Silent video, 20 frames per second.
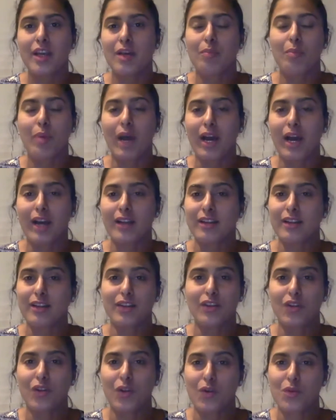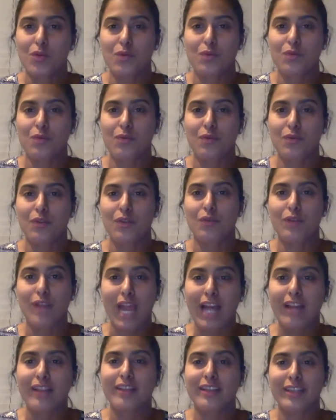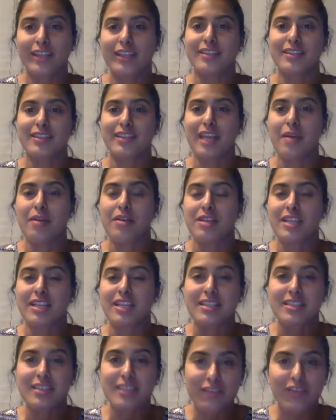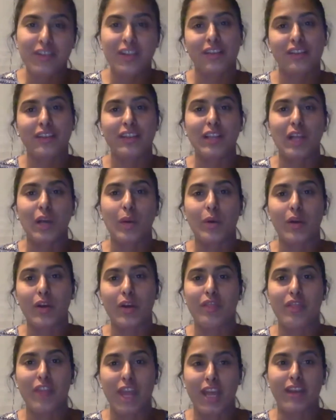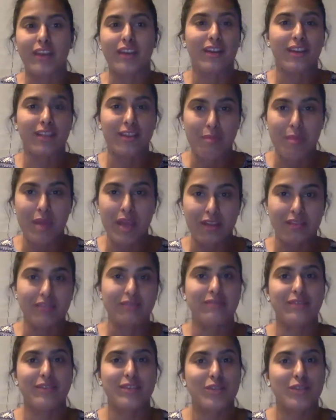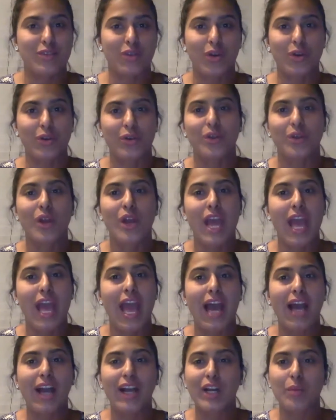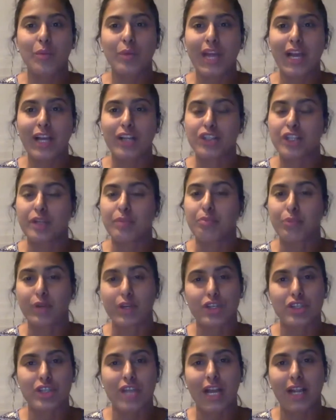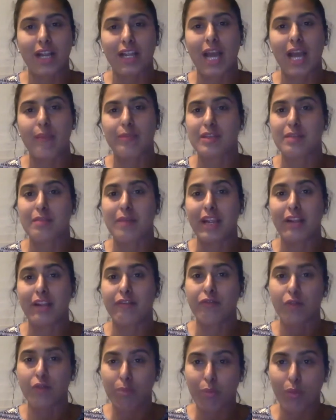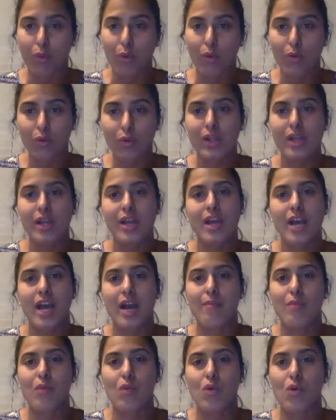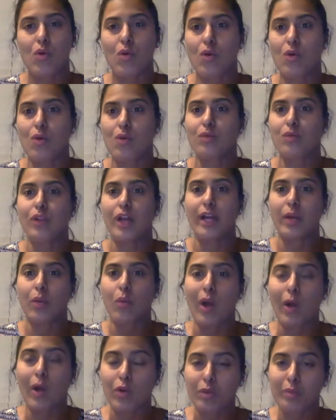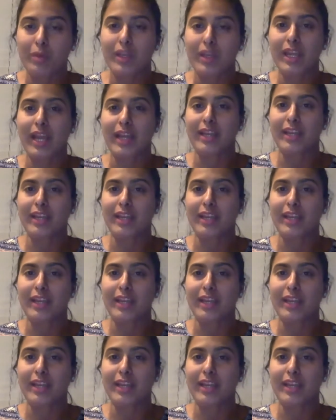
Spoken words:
but, you know, the reality is they're significantly lower than the men. So how can we actually bridge that gap to make football a more, like, welcoming and